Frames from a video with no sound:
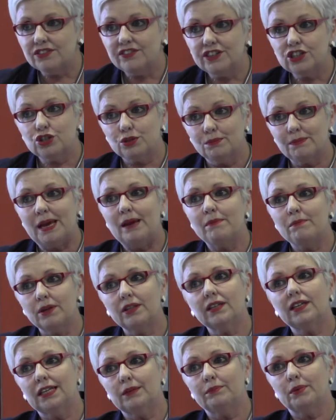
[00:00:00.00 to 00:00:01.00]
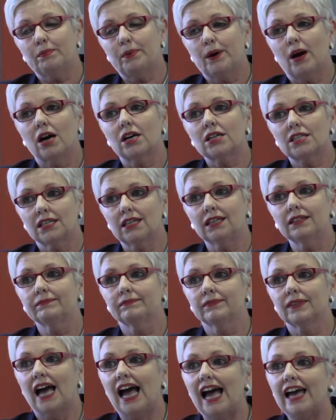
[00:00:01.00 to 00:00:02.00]
individual member of the Labour Party,
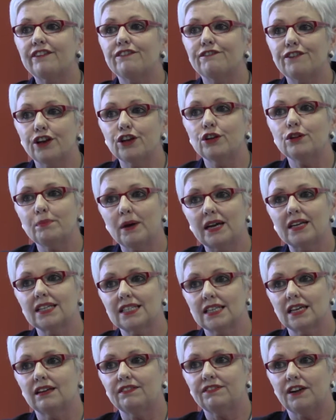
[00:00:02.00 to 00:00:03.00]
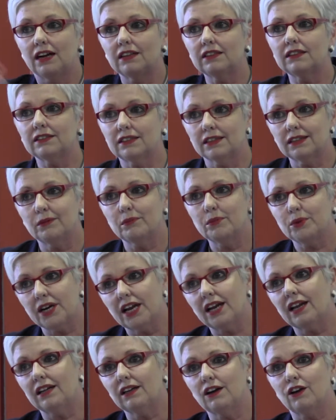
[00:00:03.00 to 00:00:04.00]
I found myself under an
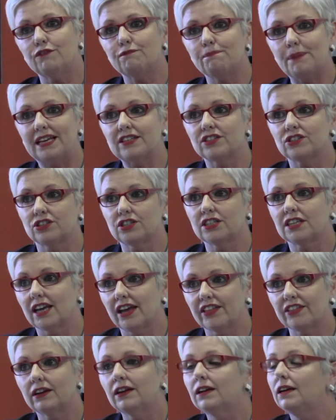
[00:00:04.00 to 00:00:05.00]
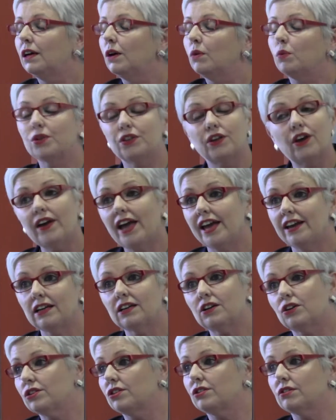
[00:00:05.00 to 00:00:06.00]
umbrella of Better Together without
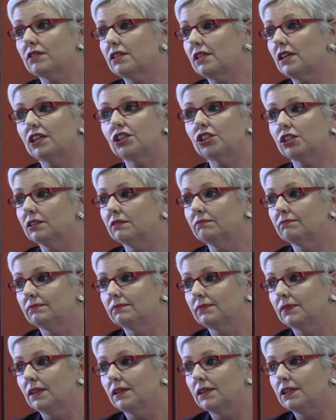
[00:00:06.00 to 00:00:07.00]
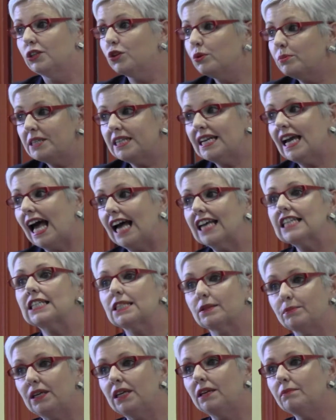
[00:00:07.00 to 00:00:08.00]
any consultation. Nobody
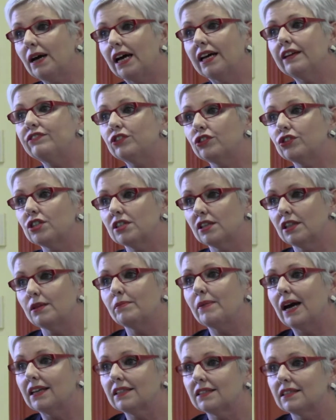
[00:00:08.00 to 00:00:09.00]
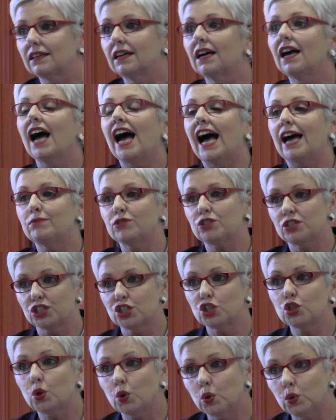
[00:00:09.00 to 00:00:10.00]
asked me my views on the matter. I was
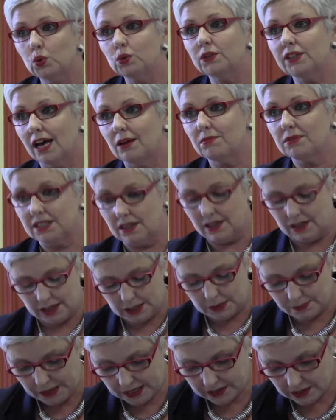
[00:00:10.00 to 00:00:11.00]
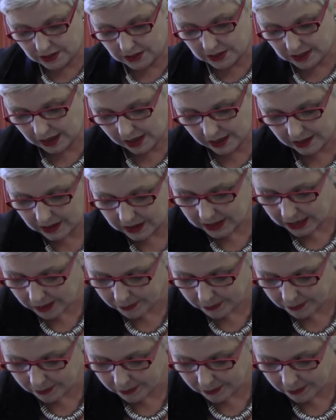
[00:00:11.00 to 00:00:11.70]
just told I was in this Better Together